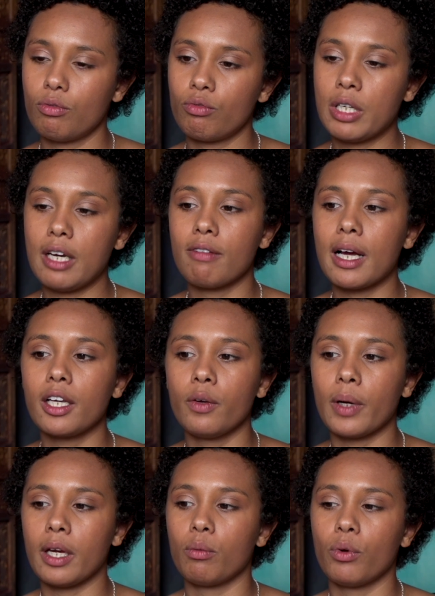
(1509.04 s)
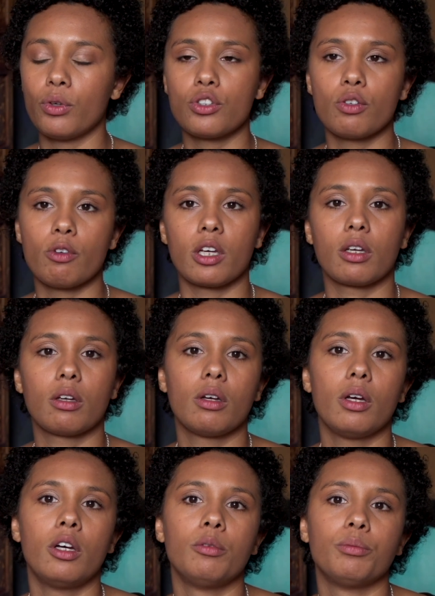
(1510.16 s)
reevaluate what you're doing
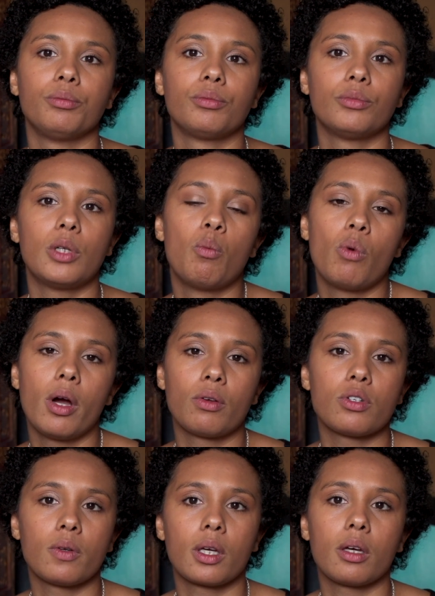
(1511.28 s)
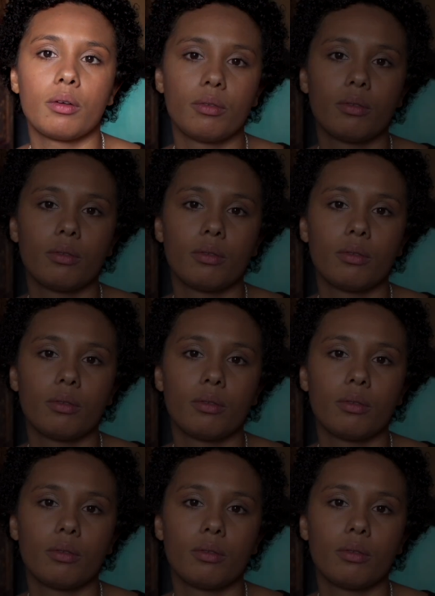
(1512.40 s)
and why you're doing it.